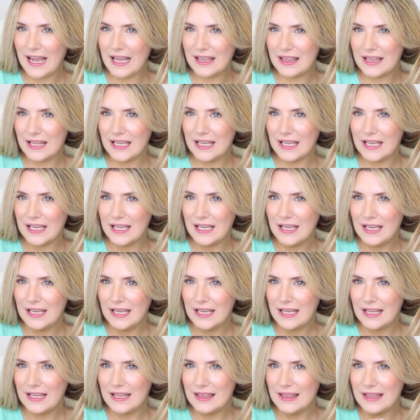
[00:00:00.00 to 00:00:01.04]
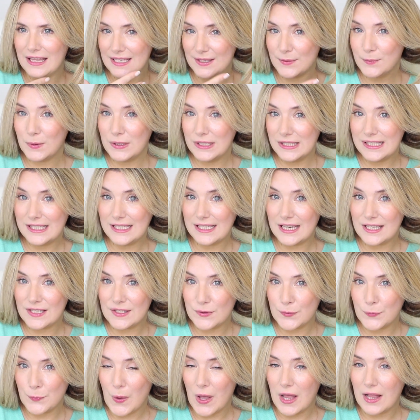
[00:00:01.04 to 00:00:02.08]
I think this one did
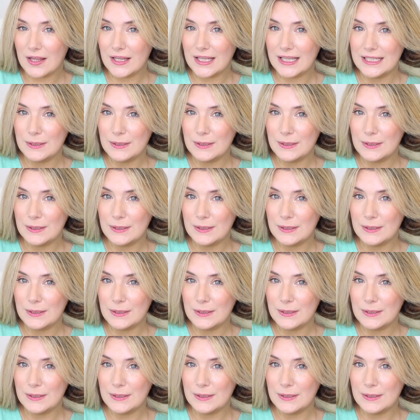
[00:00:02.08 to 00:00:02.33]
as well.